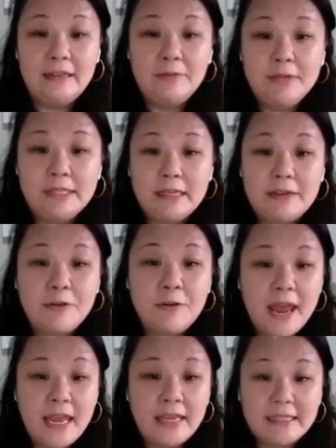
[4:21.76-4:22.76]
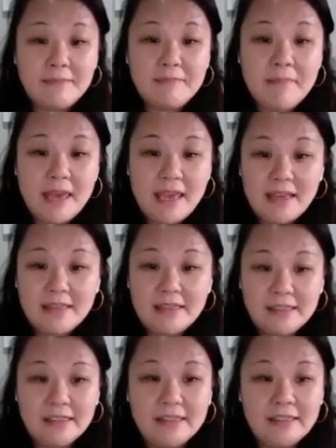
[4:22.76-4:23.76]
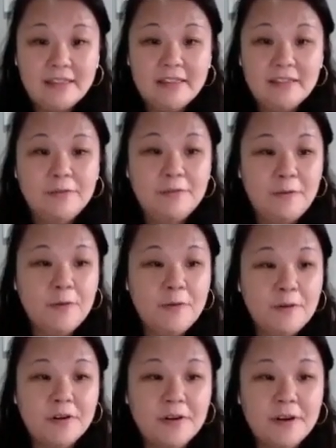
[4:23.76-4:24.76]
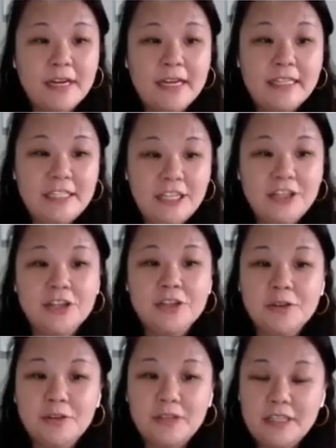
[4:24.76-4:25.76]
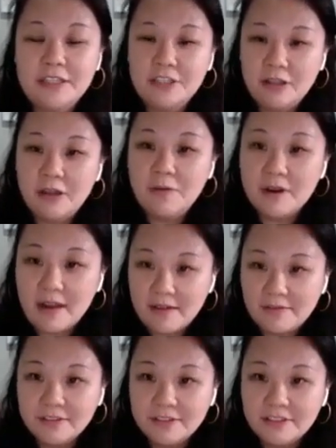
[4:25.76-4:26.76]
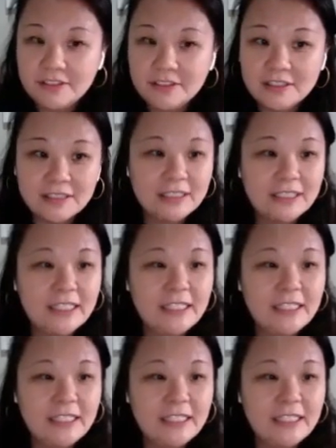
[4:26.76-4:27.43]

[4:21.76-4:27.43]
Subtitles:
there was a great demand for teachers who could teach lower levels.